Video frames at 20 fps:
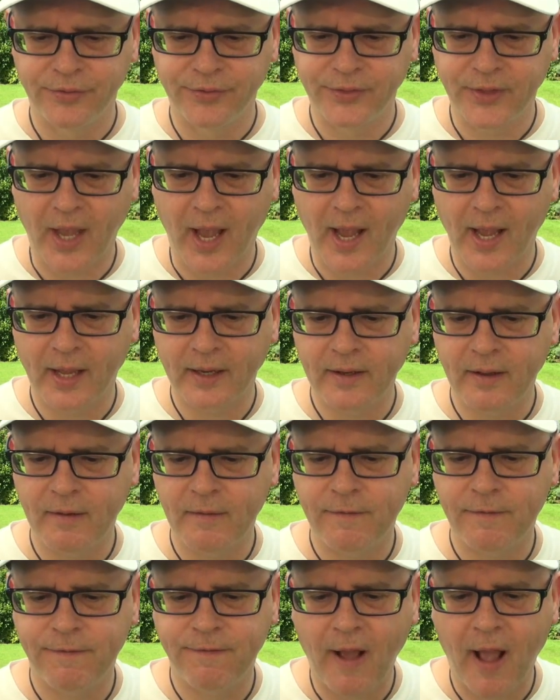Tan
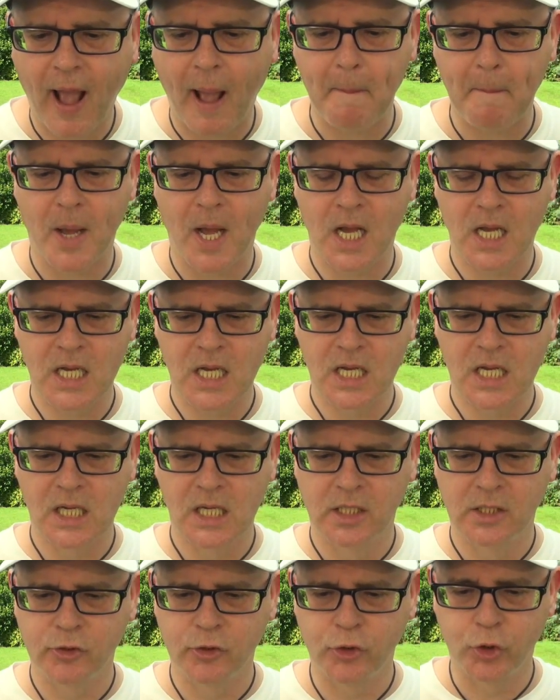Pham.
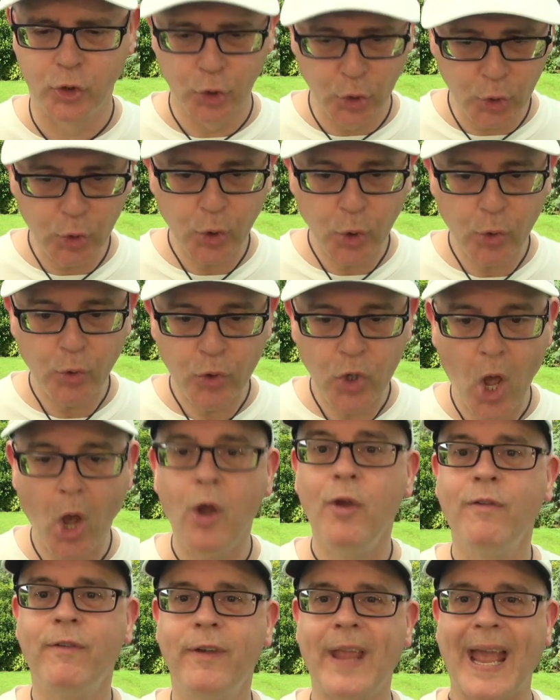Do you
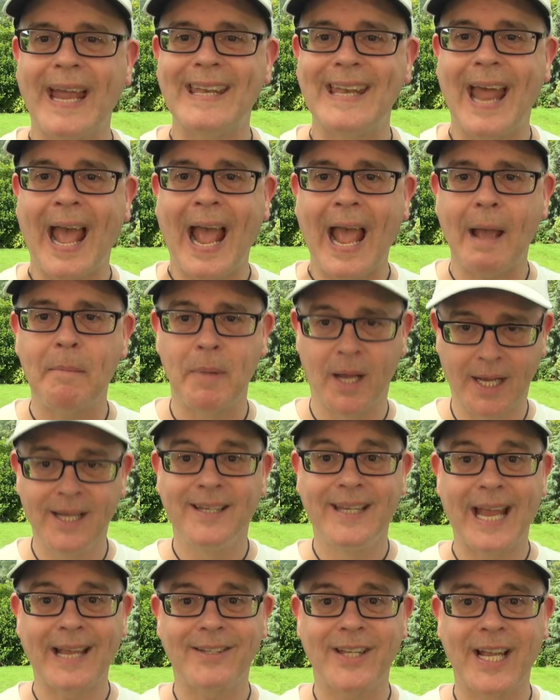know Vietnam?
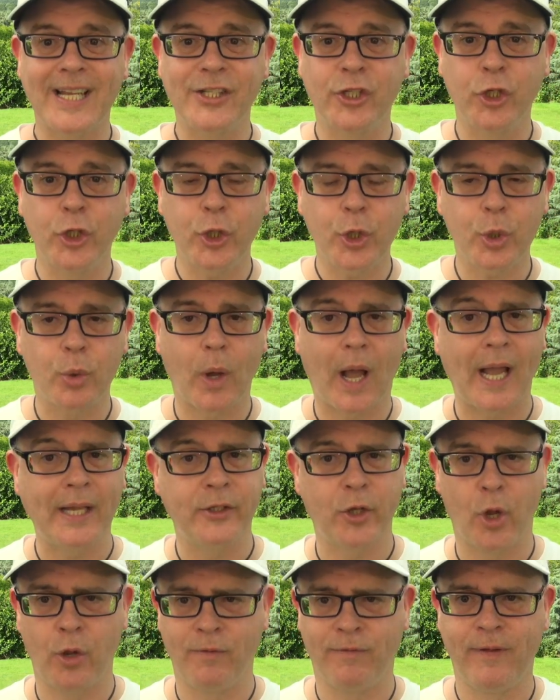Yes, I do. I
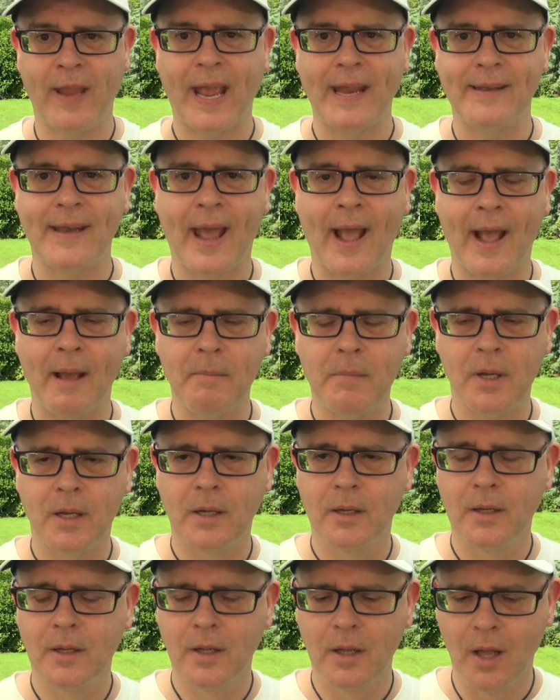know Vietnam.
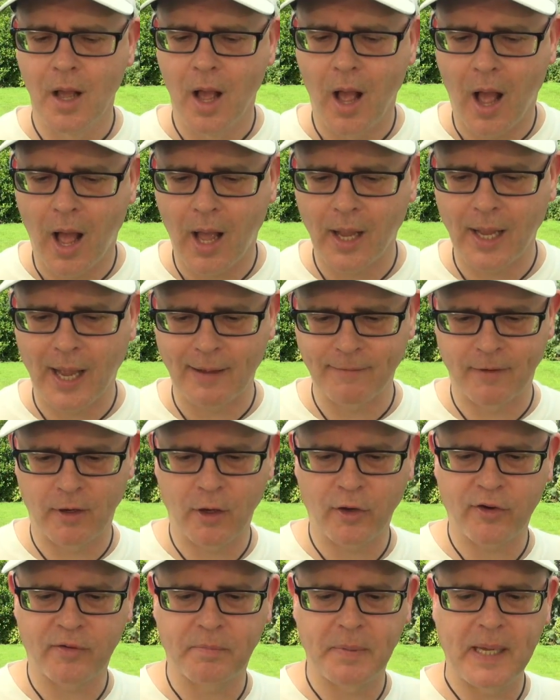I have a
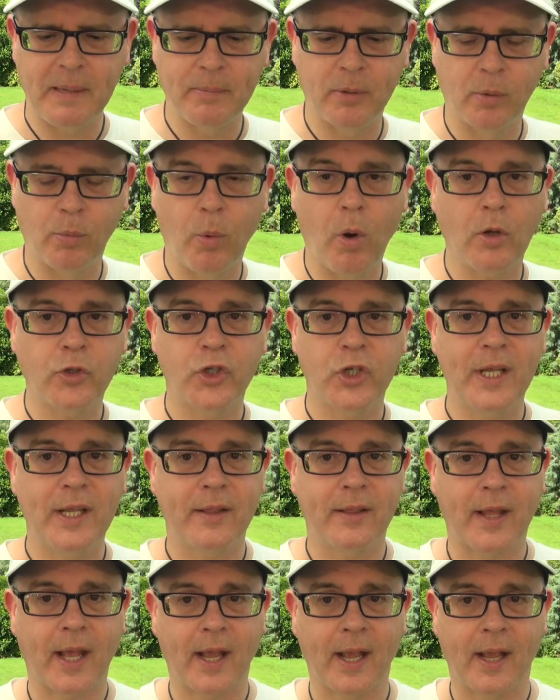lot of people
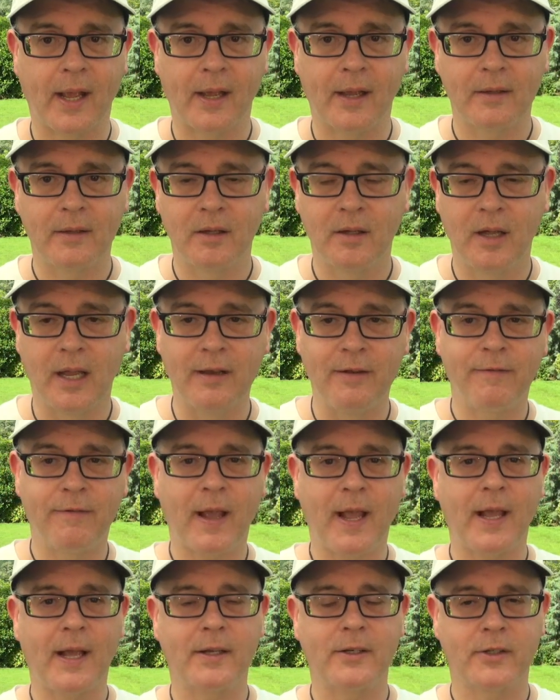watching there. In
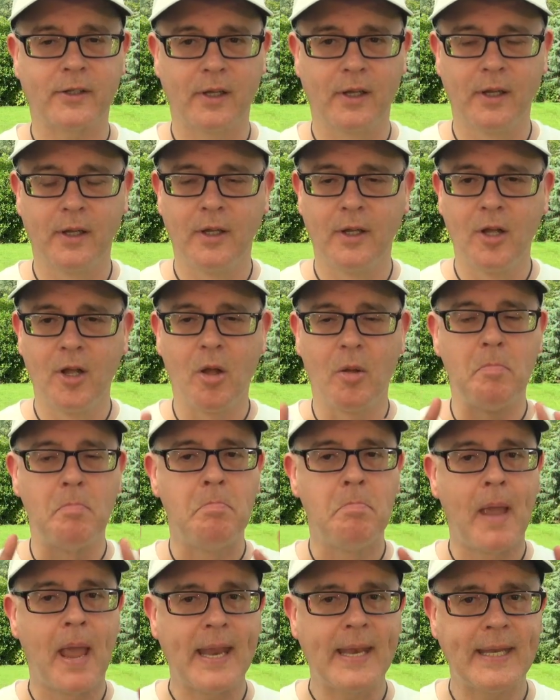fact,
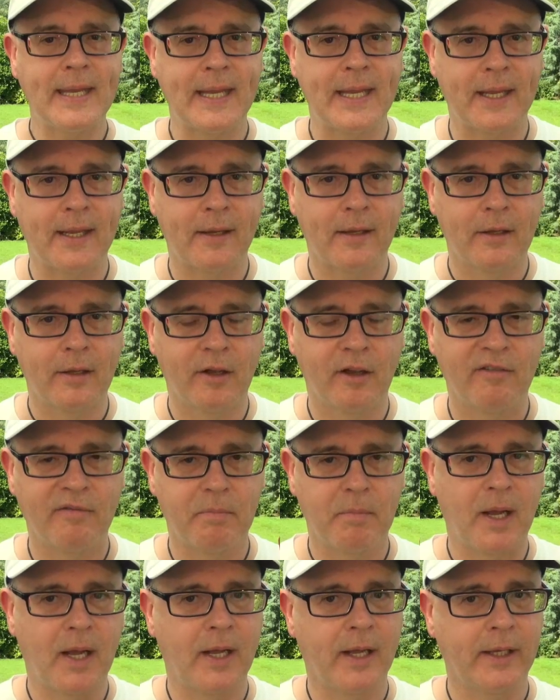many
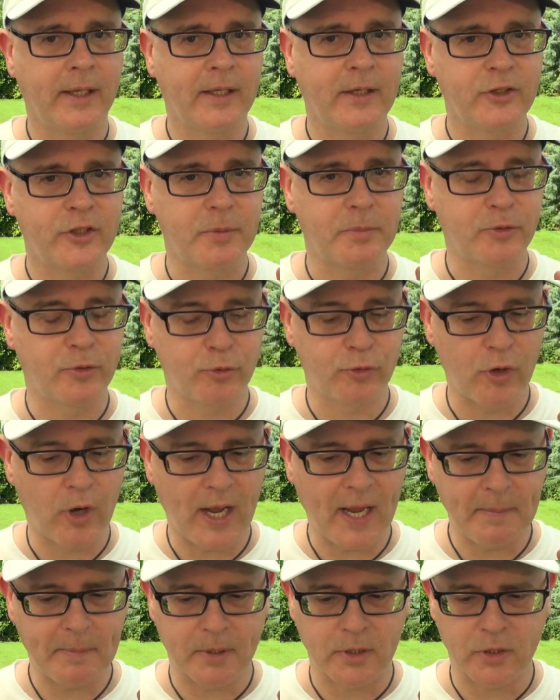of my
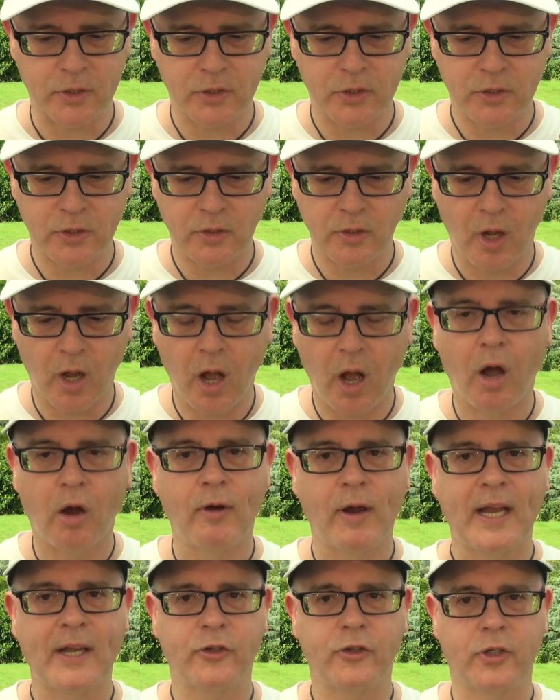subscribers
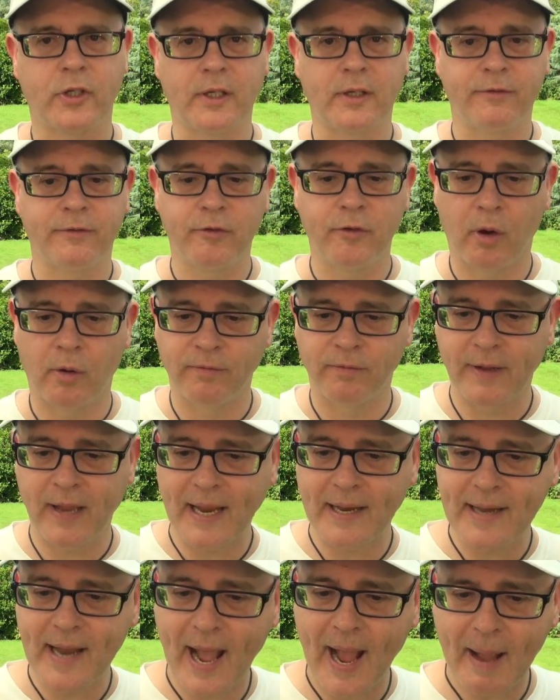are actually from
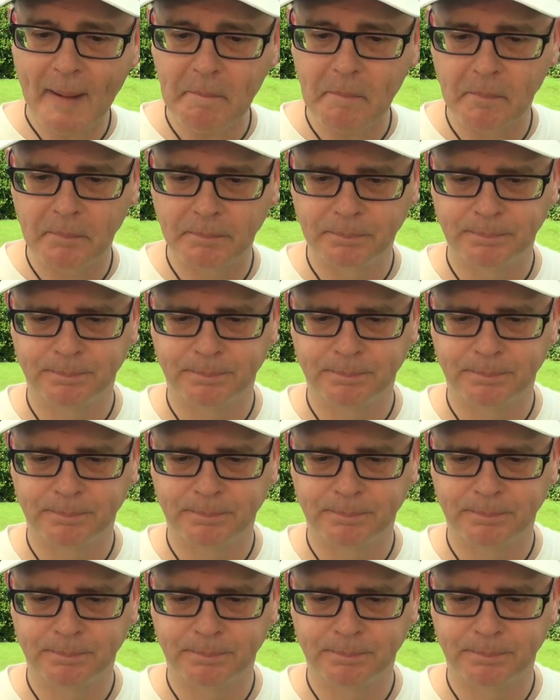Vietnam.